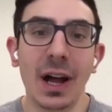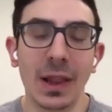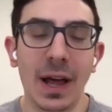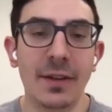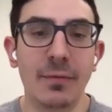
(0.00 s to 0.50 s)

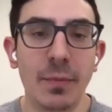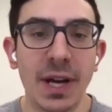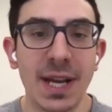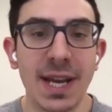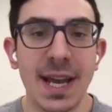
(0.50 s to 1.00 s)
a lot of
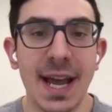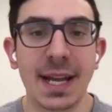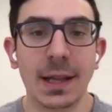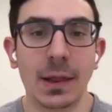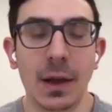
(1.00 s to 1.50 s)
money
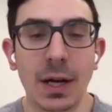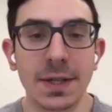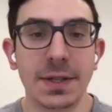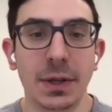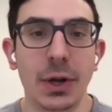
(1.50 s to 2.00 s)
and get
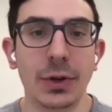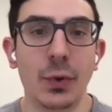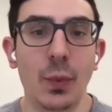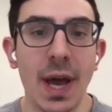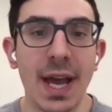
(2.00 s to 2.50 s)
lost along
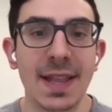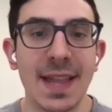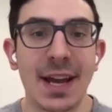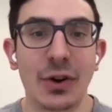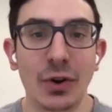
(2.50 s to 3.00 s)
the way in
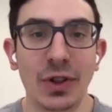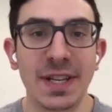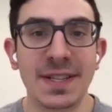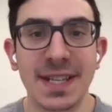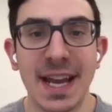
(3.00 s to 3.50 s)
that
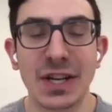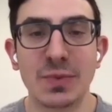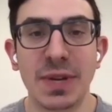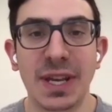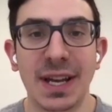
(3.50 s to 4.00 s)
early
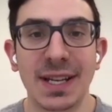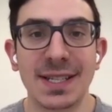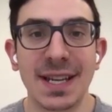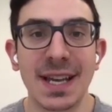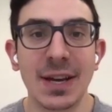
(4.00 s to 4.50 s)
stage because,